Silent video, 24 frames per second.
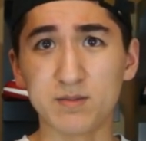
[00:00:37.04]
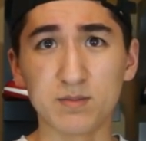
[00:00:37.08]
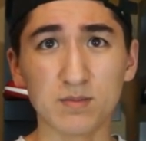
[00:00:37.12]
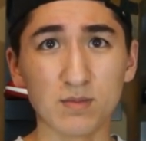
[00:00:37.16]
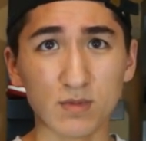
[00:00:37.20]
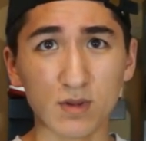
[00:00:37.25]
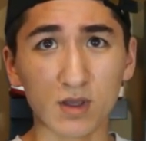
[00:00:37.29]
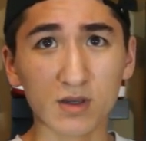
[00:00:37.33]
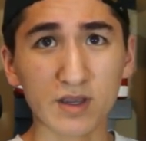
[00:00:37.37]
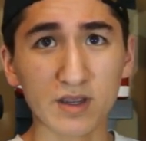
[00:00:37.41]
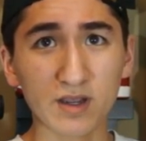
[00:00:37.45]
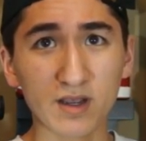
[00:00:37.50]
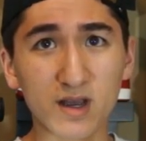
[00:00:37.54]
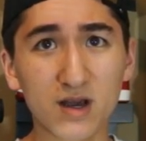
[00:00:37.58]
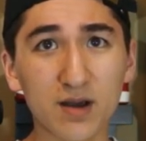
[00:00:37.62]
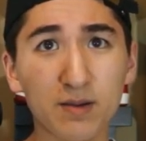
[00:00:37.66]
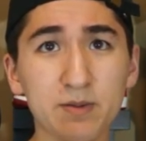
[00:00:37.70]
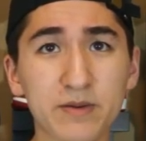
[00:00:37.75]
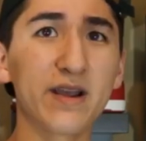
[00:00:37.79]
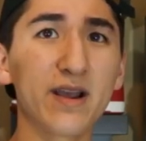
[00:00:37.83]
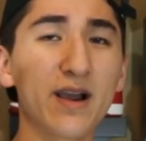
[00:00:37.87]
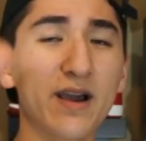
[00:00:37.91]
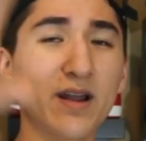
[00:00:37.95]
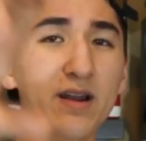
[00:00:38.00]
I'm looking
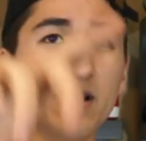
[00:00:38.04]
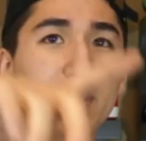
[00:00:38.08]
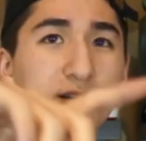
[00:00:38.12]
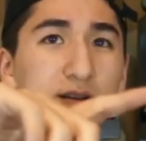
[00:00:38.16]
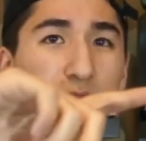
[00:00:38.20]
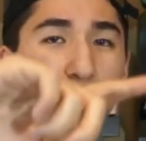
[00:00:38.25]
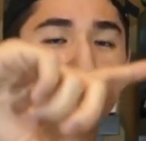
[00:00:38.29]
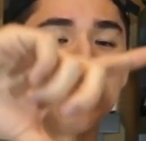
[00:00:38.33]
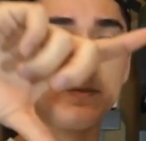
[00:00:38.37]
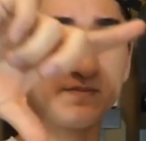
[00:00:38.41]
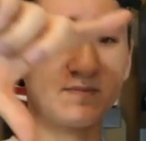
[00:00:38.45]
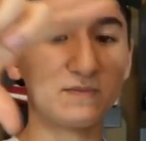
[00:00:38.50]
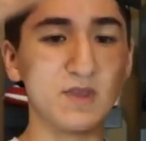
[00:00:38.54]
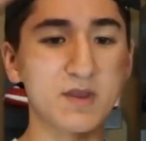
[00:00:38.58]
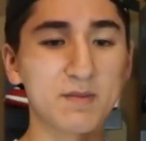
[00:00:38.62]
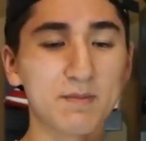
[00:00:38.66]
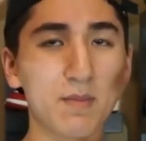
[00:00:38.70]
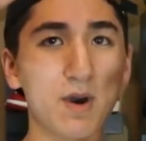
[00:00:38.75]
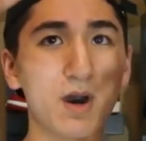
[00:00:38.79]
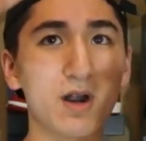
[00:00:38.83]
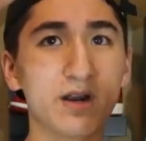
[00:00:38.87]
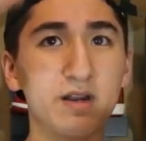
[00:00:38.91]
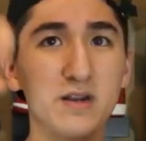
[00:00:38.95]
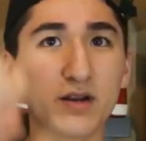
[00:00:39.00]
up, I got a
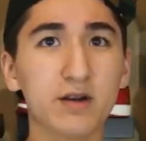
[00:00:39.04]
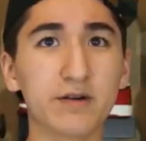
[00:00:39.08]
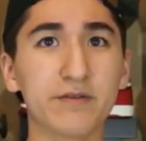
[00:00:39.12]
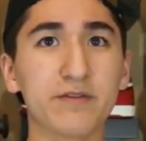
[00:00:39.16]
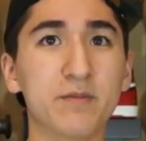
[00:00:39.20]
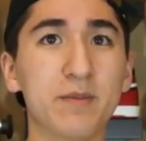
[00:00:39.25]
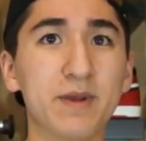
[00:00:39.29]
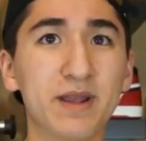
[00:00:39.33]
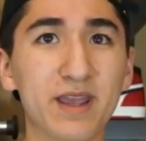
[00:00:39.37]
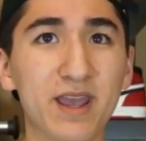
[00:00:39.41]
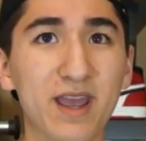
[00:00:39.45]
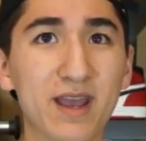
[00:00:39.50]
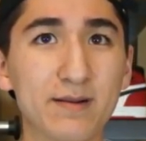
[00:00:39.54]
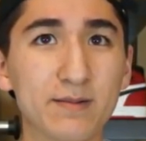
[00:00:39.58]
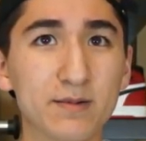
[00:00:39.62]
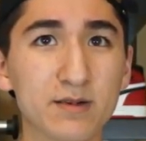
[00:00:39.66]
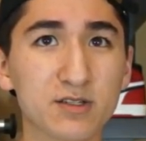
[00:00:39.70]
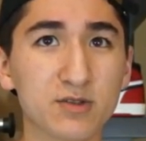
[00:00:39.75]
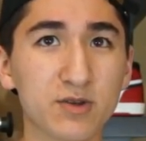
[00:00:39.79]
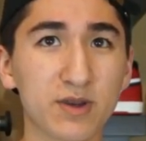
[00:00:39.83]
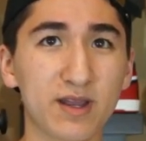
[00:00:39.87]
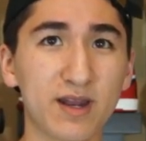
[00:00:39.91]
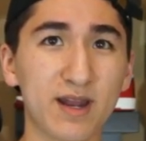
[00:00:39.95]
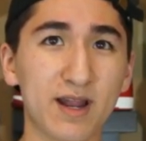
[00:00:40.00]
monitor for my camera
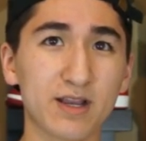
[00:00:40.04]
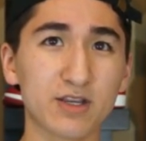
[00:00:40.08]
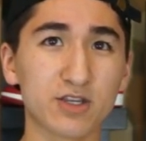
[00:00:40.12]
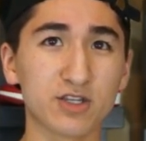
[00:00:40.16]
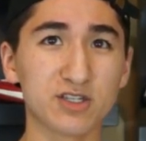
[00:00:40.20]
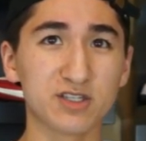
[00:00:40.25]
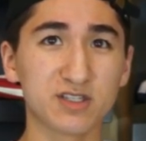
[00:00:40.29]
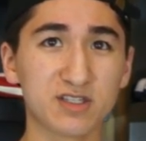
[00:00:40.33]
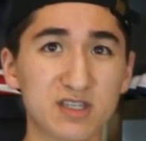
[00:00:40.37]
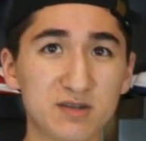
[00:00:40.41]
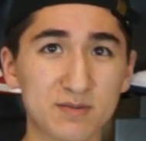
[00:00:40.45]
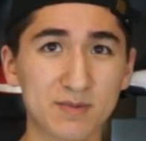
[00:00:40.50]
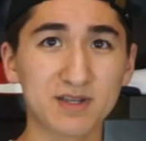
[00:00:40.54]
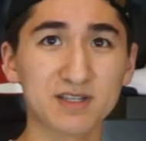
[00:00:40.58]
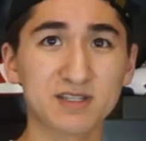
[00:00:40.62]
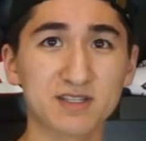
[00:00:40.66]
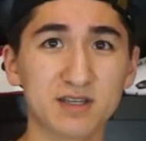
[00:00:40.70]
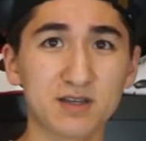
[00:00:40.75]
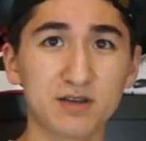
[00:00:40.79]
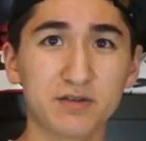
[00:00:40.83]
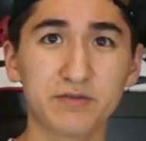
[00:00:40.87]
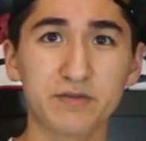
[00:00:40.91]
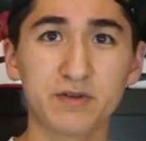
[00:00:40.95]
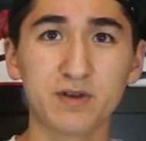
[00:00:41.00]
so I can actually see
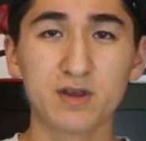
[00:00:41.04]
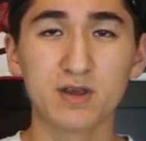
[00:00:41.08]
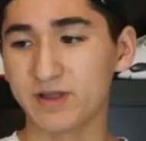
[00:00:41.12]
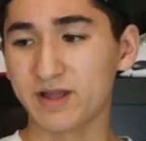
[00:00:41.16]
myself.